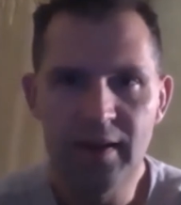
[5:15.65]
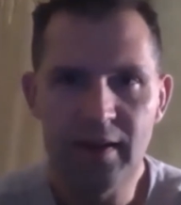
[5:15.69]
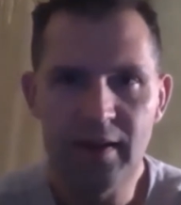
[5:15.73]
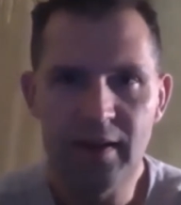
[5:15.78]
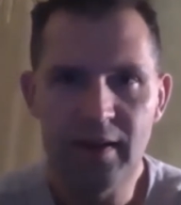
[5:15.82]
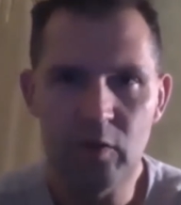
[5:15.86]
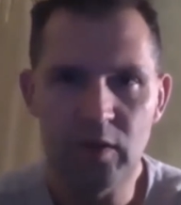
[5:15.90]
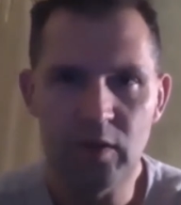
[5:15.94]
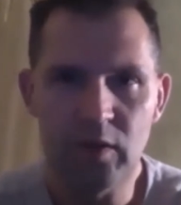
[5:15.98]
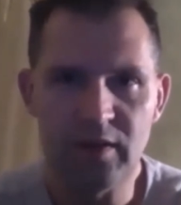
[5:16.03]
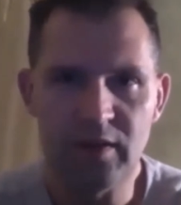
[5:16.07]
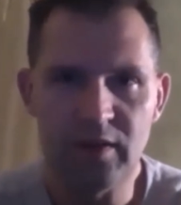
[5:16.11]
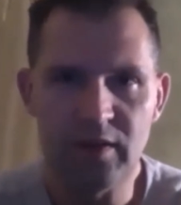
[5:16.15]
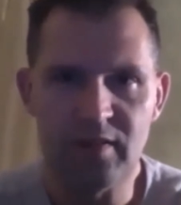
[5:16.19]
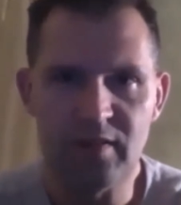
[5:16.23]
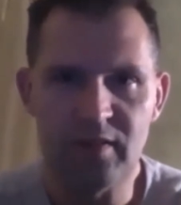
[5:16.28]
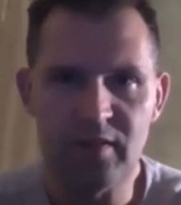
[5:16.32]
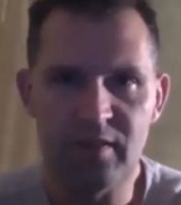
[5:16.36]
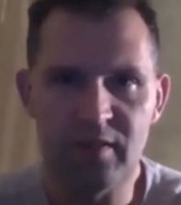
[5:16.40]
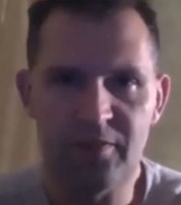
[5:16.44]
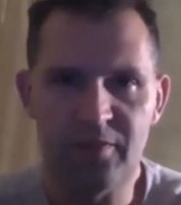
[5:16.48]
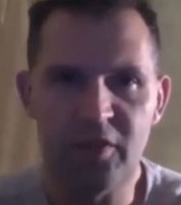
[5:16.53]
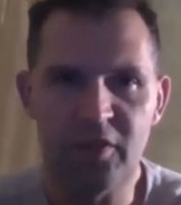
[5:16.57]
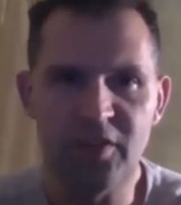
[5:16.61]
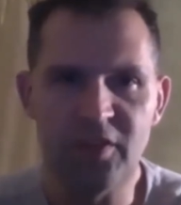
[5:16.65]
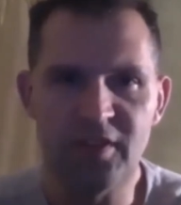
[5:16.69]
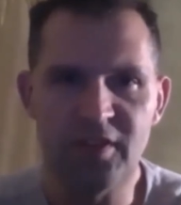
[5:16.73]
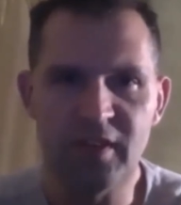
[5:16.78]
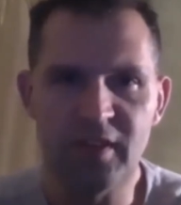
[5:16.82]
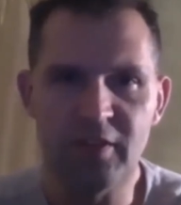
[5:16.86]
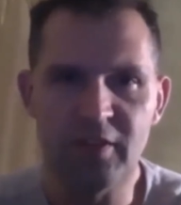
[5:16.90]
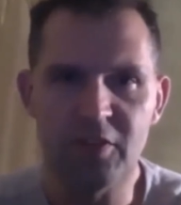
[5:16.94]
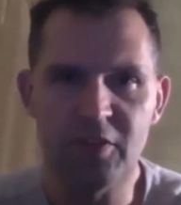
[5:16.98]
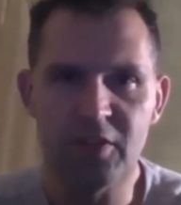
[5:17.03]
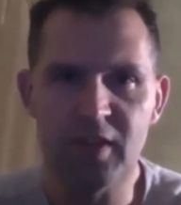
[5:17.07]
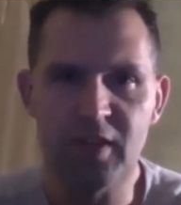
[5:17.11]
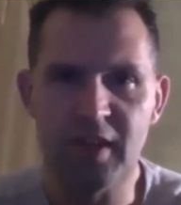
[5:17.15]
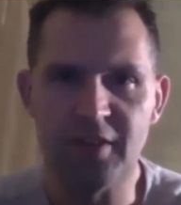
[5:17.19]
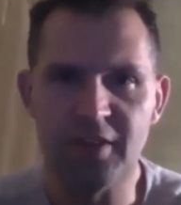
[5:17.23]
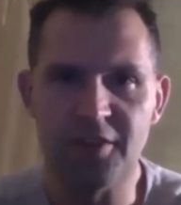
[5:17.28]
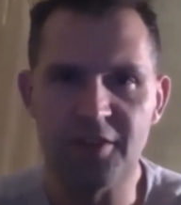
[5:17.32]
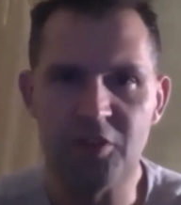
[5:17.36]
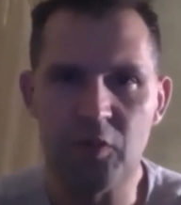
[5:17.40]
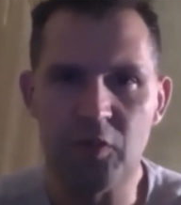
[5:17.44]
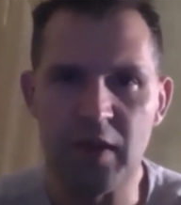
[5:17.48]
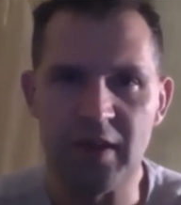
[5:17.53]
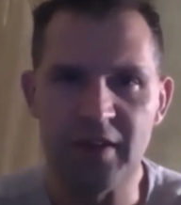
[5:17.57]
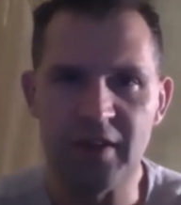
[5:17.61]
it was first he was
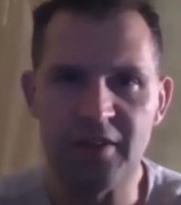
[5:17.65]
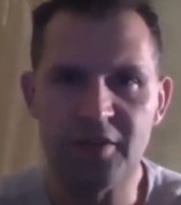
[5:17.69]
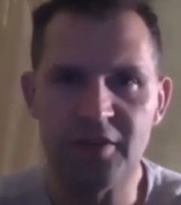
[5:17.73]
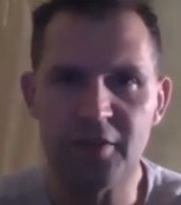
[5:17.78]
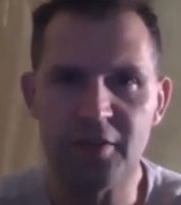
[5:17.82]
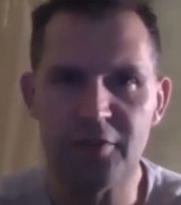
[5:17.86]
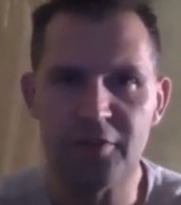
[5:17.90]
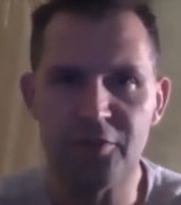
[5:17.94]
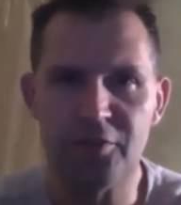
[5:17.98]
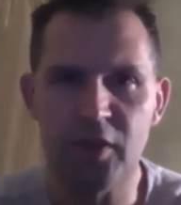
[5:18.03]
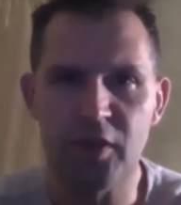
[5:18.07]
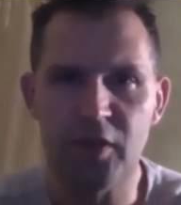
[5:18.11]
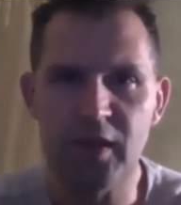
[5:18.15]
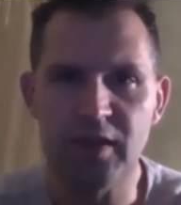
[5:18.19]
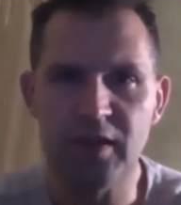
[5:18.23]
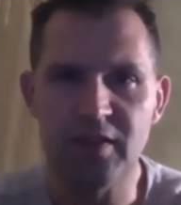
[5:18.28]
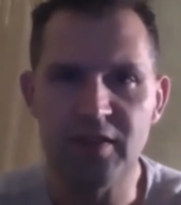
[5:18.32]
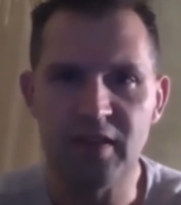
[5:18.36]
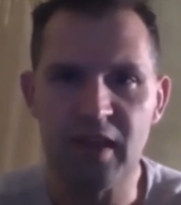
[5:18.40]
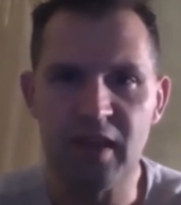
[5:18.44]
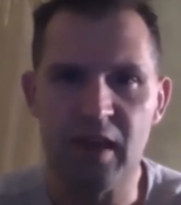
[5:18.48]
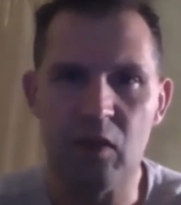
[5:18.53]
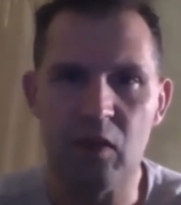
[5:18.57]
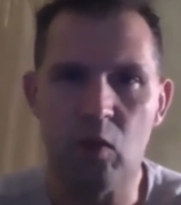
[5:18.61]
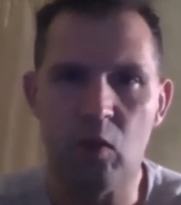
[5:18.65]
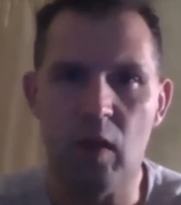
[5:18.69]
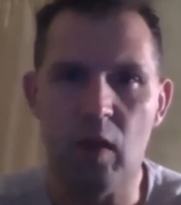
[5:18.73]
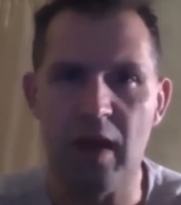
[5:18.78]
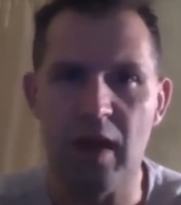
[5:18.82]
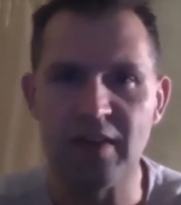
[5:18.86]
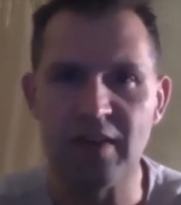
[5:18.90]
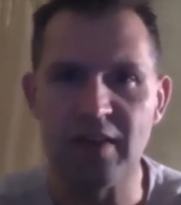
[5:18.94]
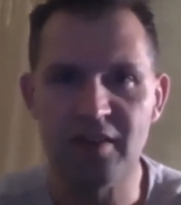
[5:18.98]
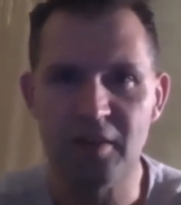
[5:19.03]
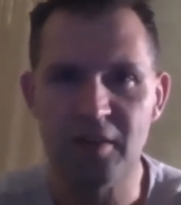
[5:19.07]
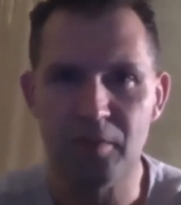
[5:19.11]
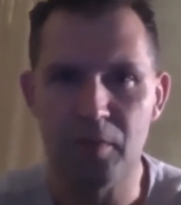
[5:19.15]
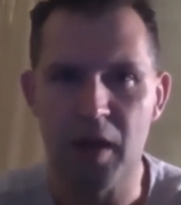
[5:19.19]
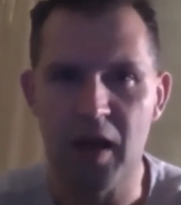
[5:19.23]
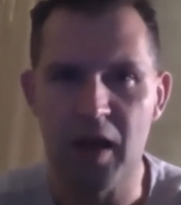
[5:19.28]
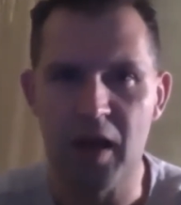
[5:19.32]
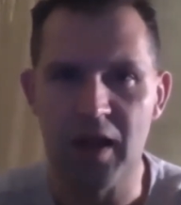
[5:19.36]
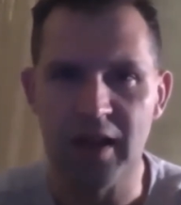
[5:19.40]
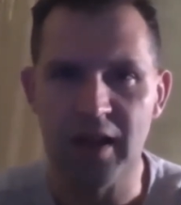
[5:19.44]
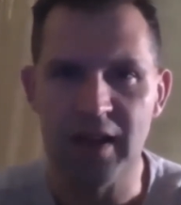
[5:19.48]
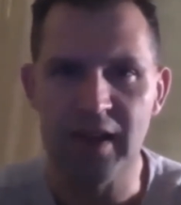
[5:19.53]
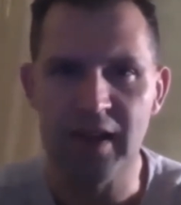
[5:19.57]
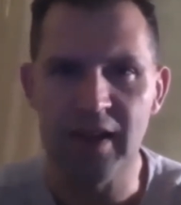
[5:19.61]
scheduled to run in a turf race. It got washed to the
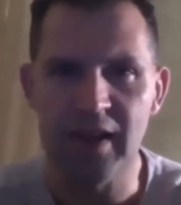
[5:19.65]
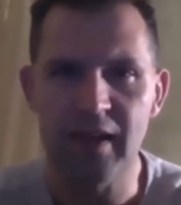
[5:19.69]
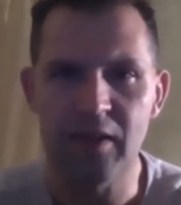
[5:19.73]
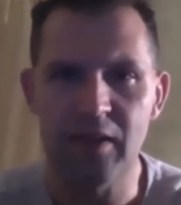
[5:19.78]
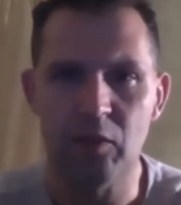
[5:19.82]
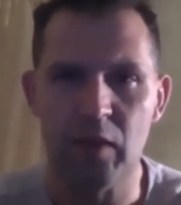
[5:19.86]
poly.